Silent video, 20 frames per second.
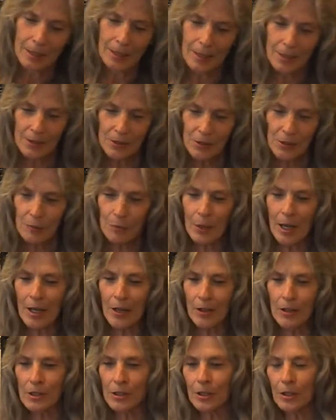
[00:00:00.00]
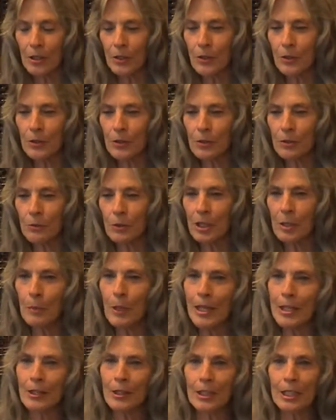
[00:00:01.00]
So if my heart's closed, what am
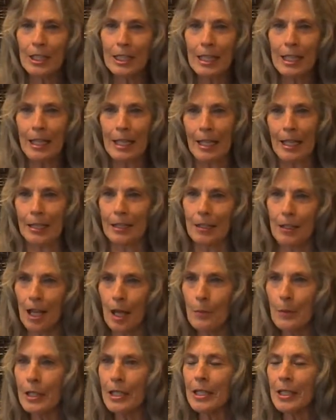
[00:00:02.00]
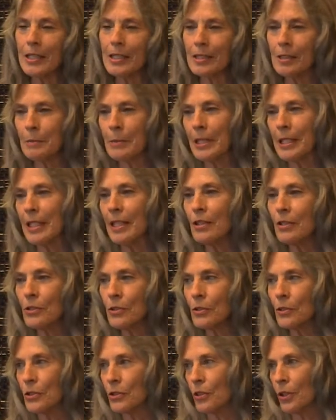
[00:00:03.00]
I going to get? I'm going to get somebody
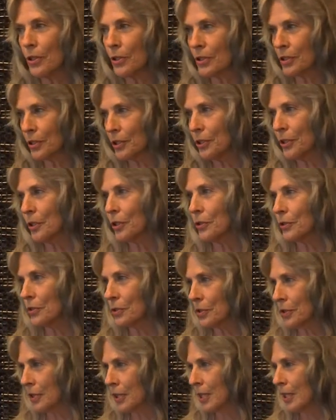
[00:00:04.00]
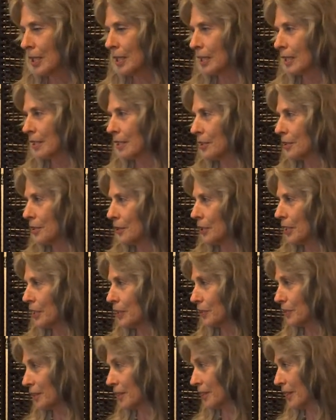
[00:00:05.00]
else whose heart is closed. So
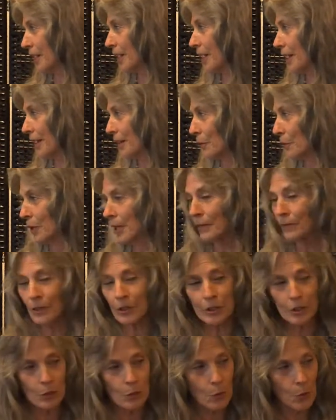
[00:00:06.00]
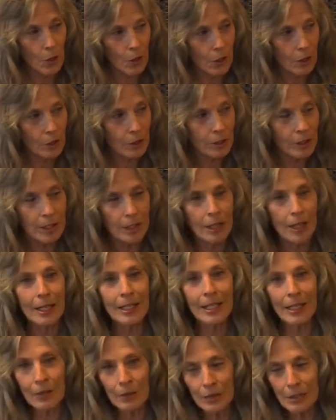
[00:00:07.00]
here's the thing, wherever you are, I
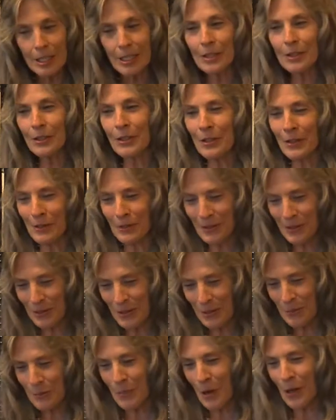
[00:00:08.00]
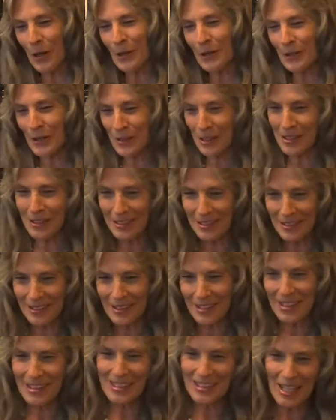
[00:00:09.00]
guarantee you, your partner's the,
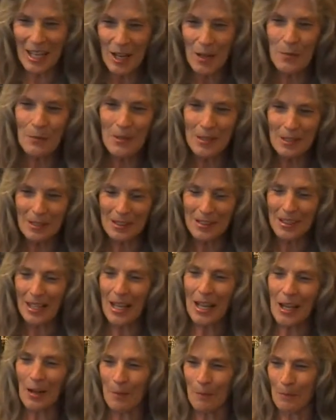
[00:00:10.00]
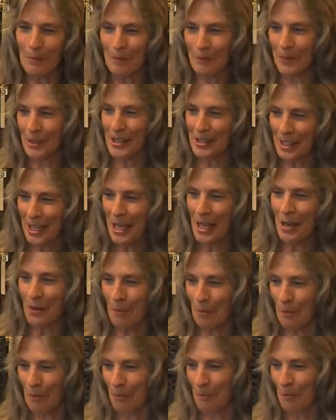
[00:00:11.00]
the same, same, same,